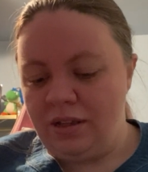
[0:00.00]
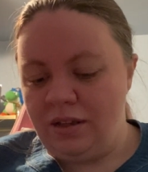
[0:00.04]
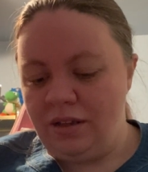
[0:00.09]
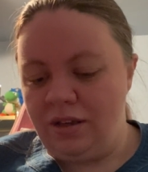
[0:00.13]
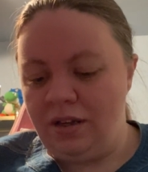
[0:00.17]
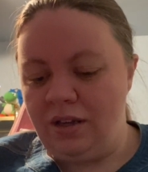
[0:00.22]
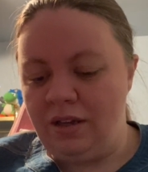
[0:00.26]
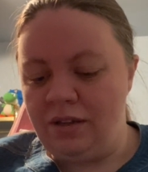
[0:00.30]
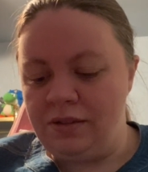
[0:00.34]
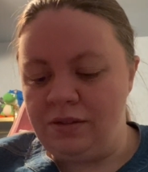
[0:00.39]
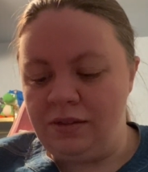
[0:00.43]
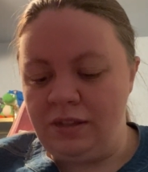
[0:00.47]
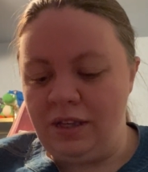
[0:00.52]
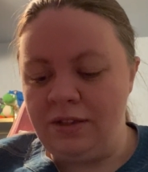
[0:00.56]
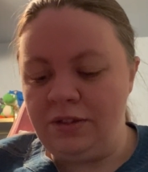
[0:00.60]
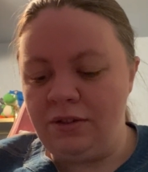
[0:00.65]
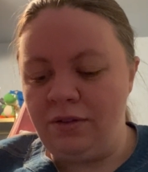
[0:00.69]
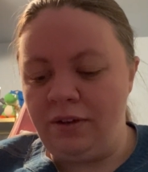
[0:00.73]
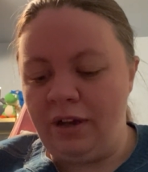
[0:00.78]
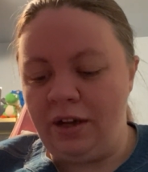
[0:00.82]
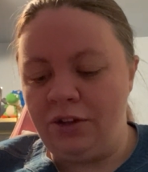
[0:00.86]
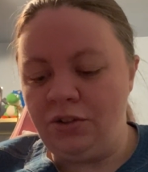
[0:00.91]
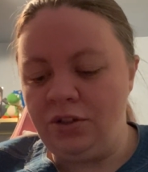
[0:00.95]
is these
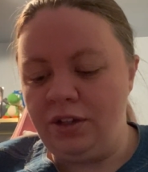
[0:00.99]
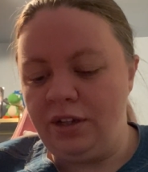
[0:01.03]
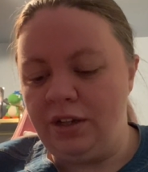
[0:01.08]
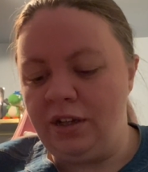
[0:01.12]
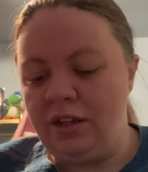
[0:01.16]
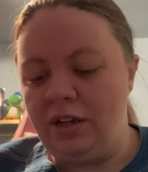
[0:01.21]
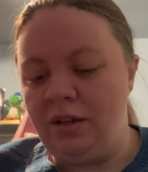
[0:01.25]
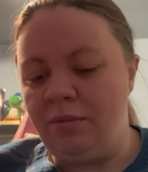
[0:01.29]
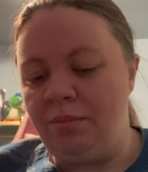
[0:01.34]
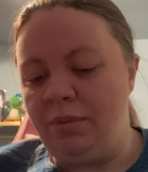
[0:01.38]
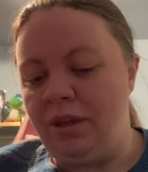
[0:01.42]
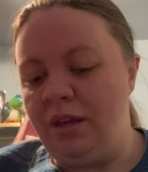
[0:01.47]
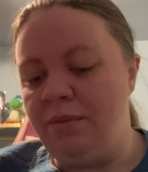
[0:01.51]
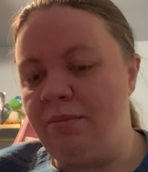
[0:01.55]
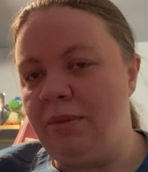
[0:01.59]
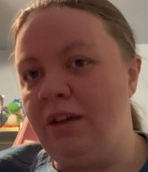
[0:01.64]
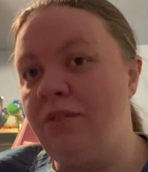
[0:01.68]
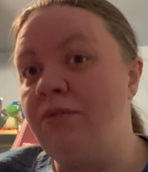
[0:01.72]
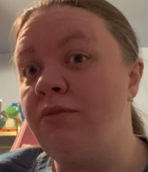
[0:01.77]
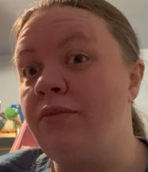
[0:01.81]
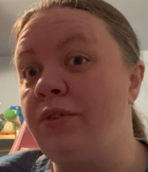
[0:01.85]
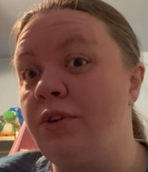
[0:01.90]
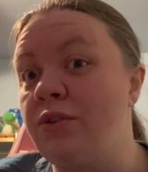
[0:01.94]
are actually going to be
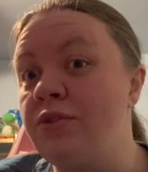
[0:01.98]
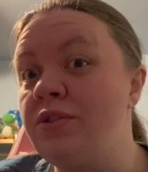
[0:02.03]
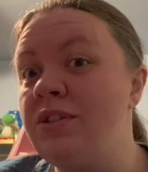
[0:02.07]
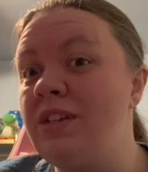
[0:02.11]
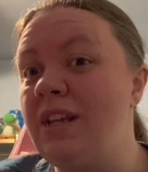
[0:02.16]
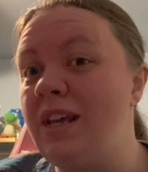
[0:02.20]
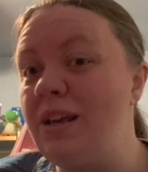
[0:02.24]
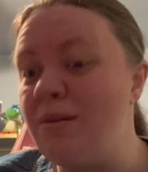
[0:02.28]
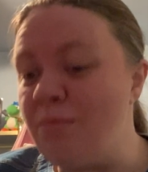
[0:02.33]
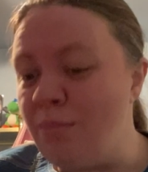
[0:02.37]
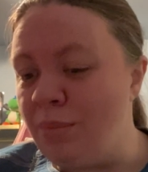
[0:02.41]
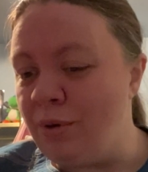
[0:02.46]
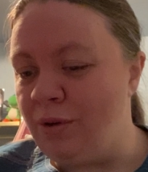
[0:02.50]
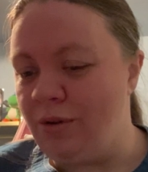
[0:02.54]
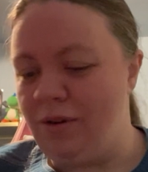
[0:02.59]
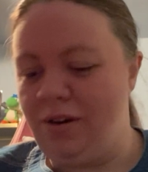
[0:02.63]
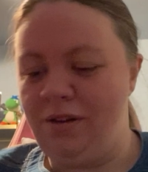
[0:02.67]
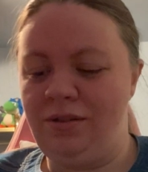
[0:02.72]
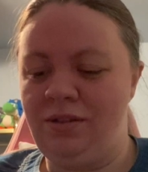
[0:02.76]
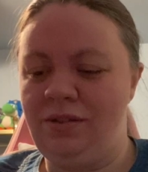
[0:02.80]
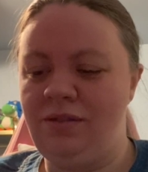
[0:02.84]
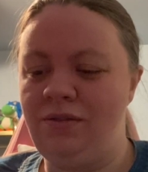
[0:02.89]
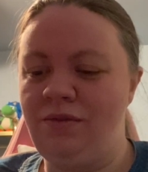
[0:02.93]
my first
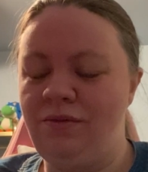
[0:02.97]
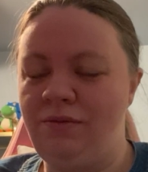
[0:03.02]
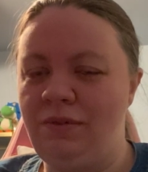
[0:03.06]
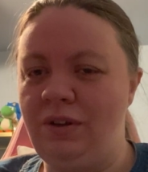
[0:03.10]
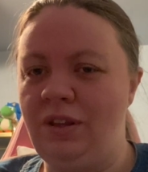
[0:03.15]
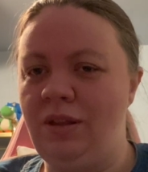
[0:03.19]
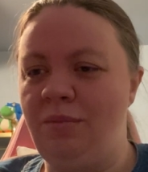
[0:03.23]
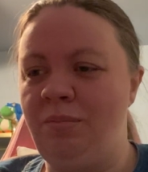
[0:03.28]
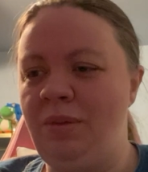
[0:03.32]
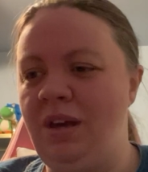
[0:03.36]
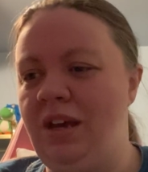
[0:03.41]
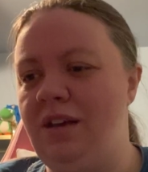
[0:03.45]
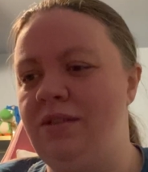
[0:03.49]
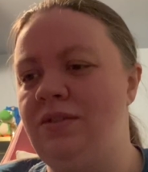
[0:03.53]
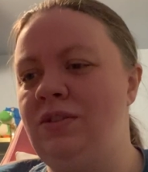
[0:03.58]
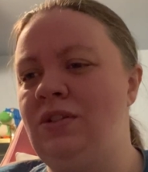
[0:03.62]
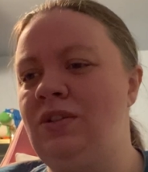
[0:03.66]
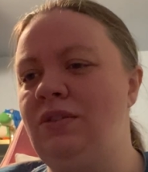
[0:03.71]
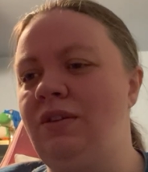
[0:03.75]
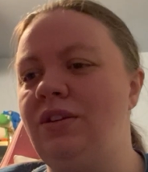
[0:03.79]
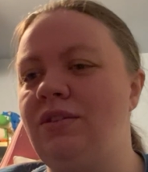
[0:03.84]
imports for the PS2.